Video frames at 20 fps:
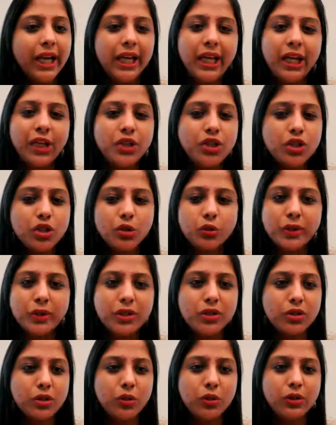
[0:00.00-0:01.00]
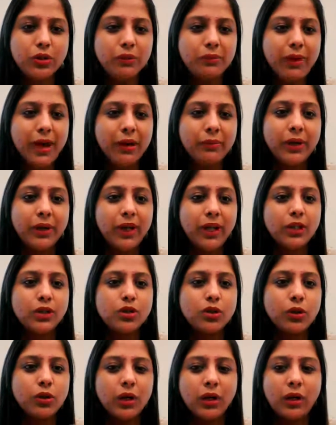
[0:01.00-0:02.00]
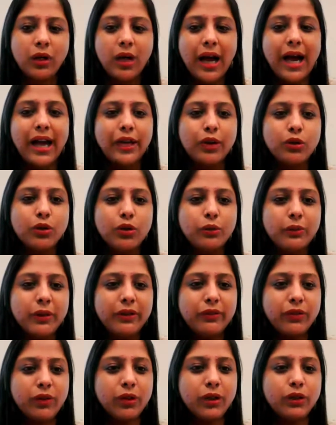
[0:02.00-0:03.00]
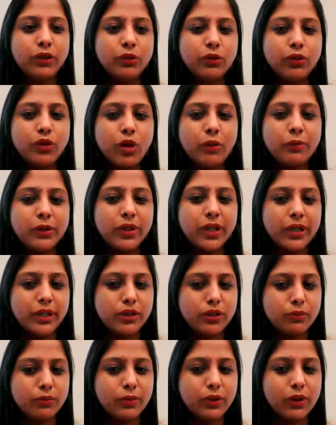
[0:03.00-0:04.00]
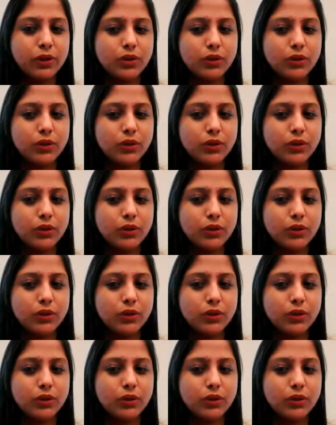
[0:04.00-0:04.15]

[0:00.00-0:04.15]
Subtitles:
each to its own, ma'am. So, I could be, traumatized because